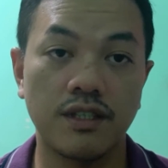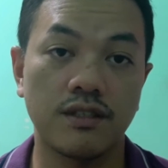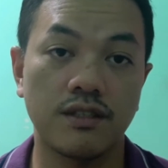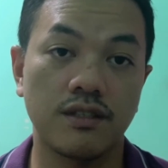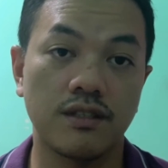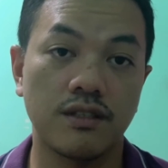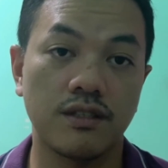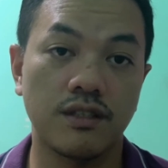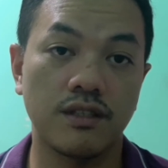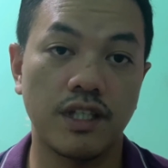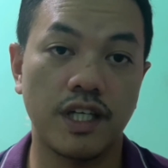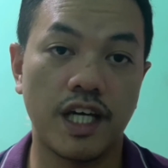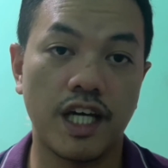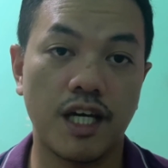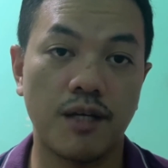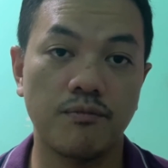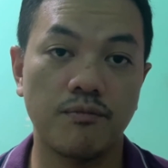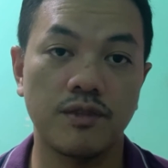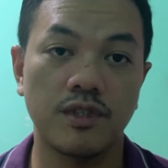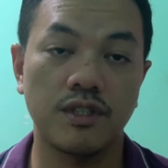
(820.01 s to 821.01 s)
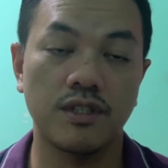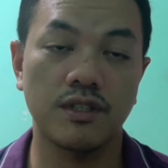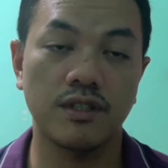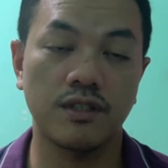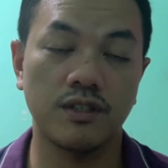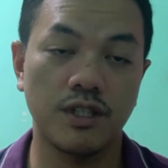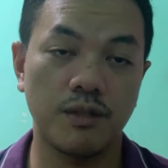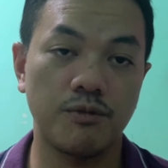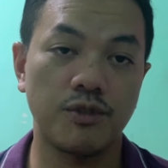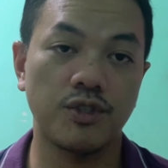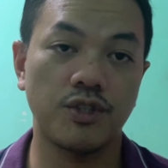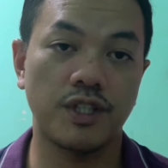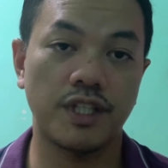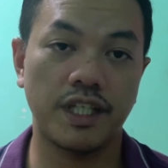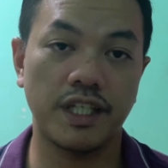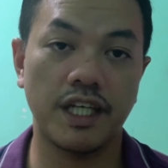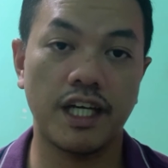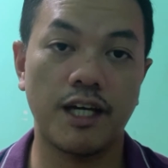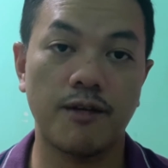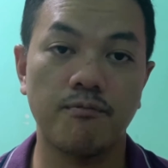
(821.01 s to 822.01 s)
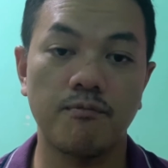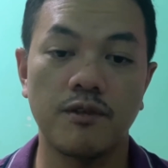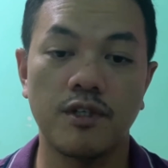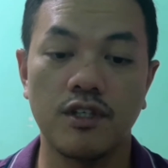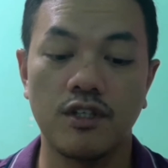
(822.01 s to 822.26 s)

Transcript: the app, the Klipsch Connect App,